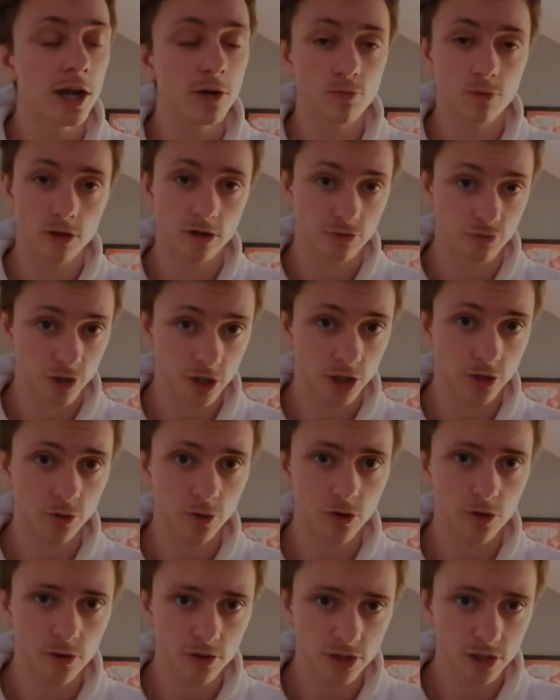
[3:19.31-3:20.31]

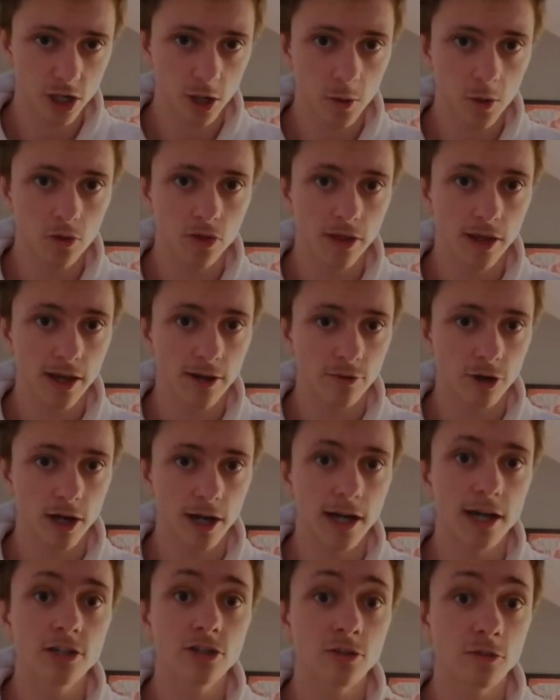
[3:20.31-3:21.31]
Recruiters go on there,
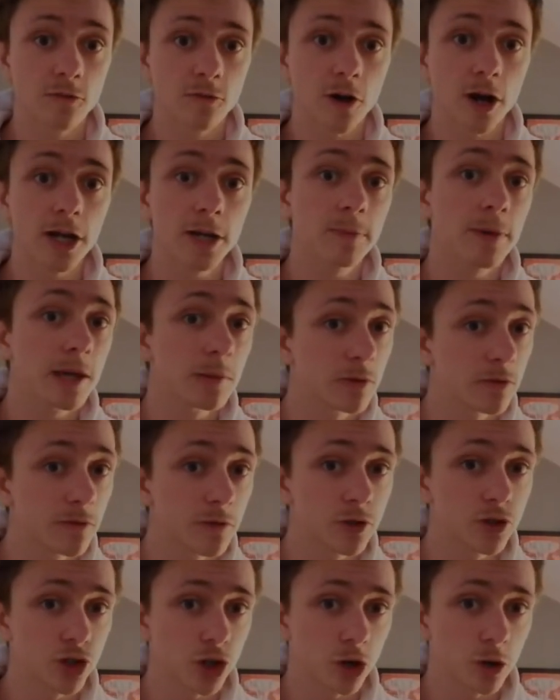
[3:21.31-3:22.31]
right, to find people
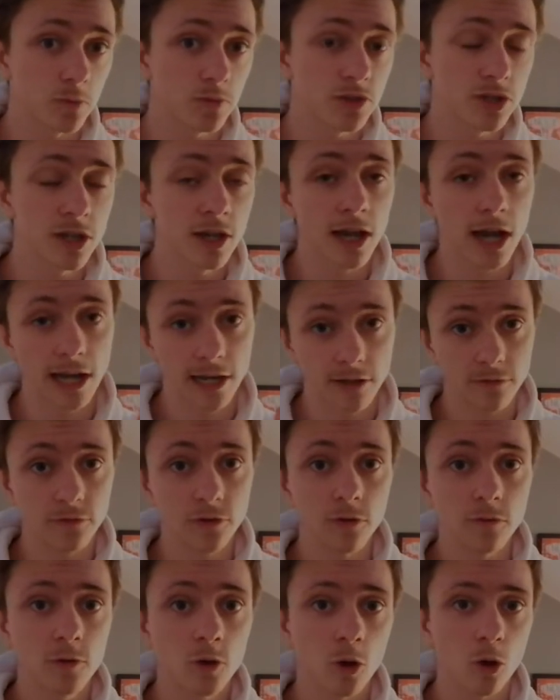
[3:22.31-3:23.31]
for jobs. And if
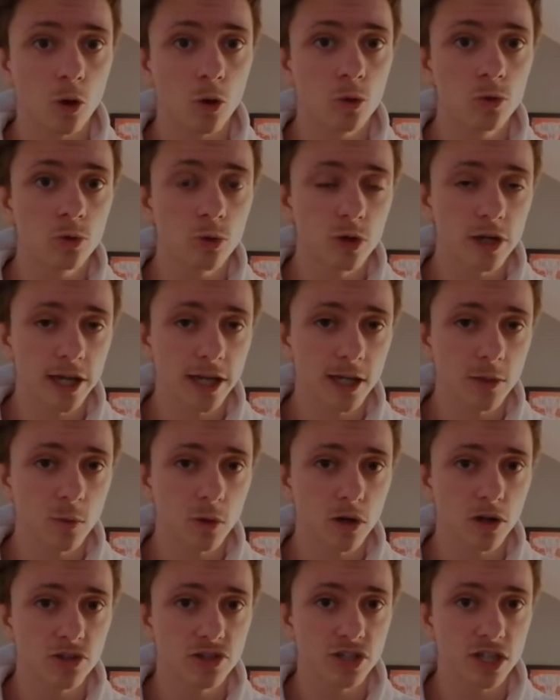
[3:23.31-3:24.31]
you've got all your
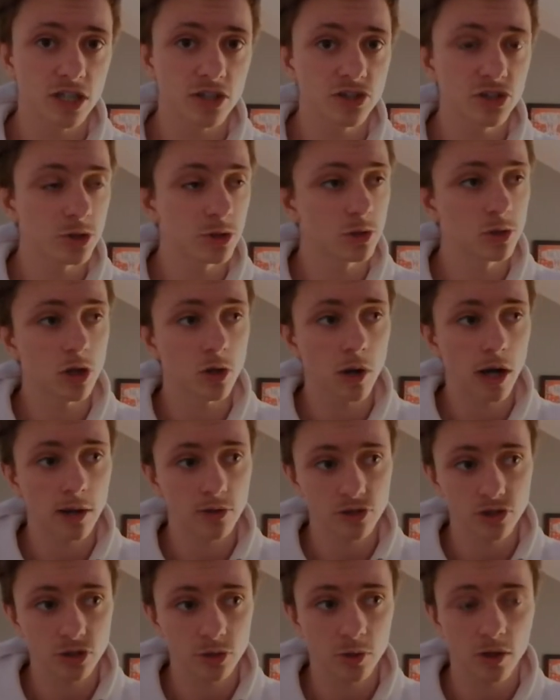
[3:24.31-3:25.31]
keywords in, so you know how
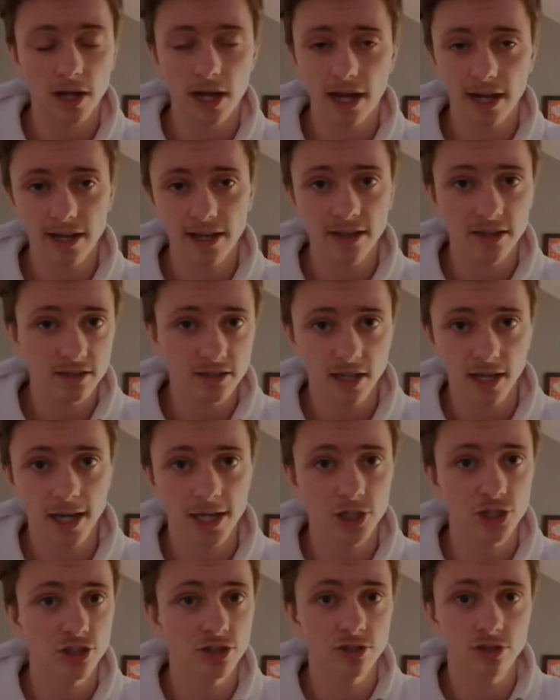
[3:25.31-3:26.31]
to do a hacking
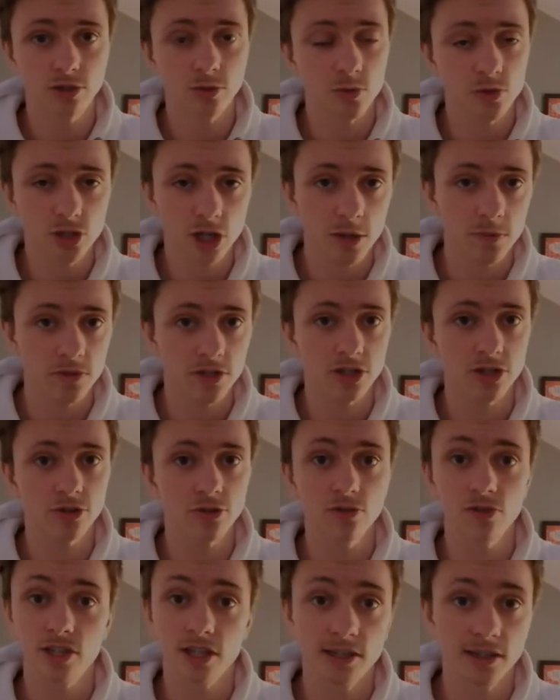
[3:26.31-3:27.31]
attack, you do
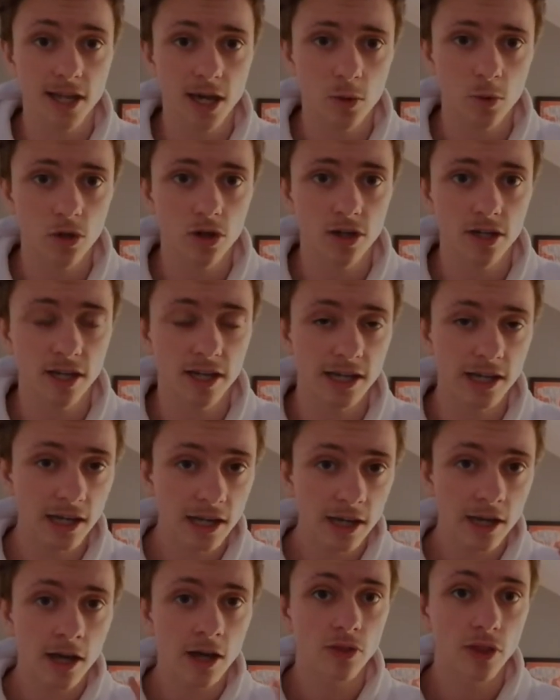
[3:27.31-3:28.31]
cybersecurity and networking,
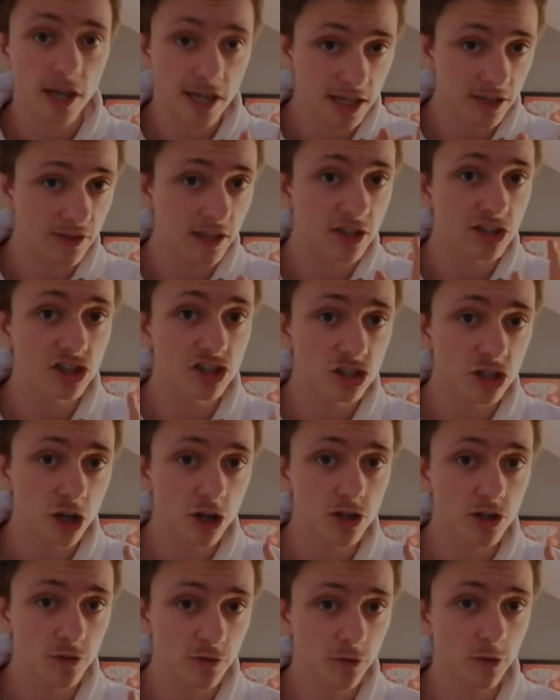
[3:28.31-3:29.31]
they can then
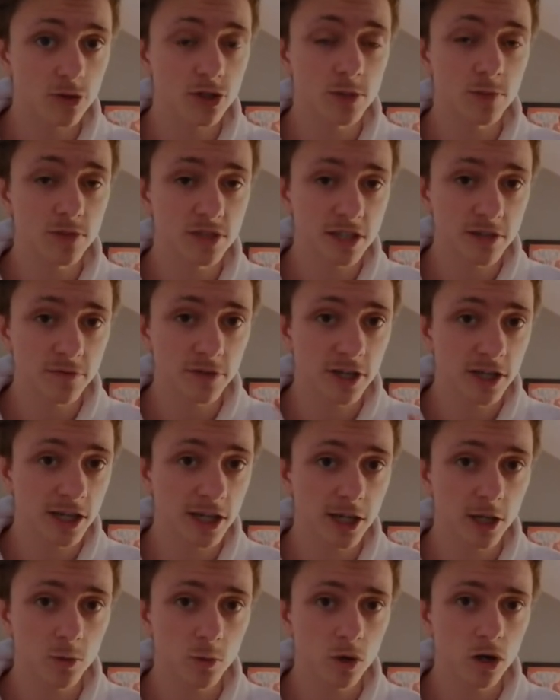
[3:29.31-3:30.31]
search for specific
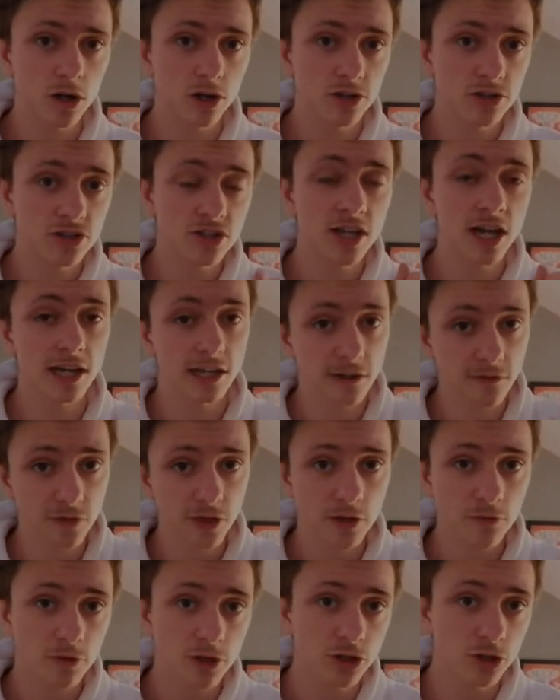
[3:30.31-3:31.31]
keywords, and if
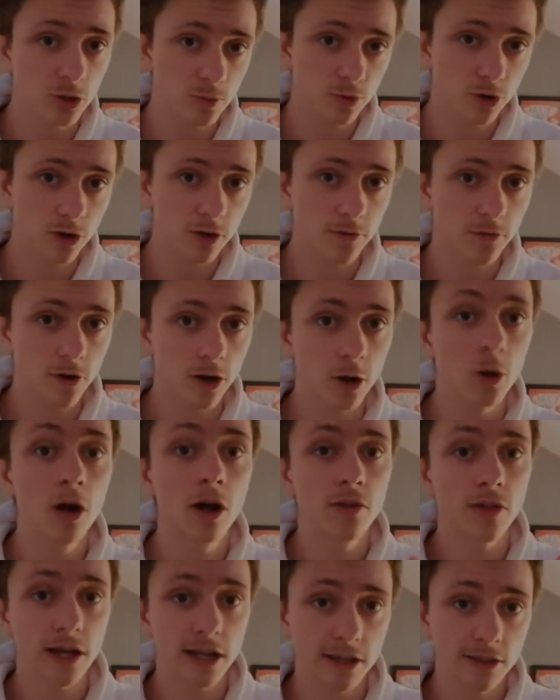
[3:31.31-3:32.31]
they're in your profile,
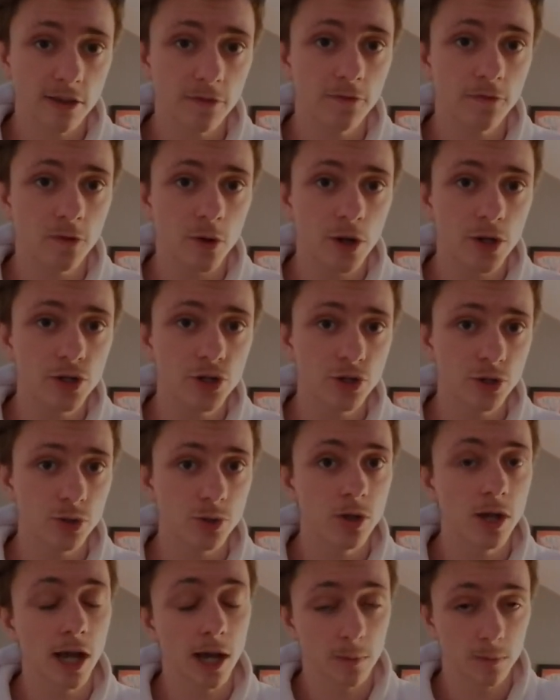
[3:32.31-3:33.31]
they can then find
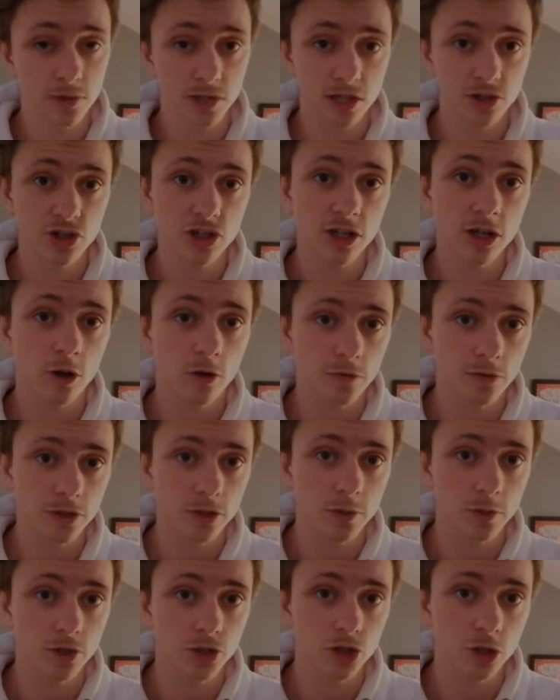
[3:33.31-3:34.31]
you and potentially offer
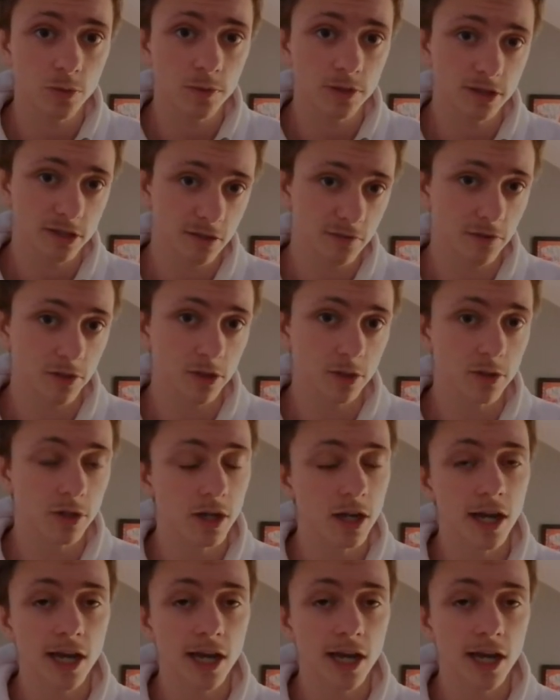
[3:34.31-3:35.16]
you a job interview.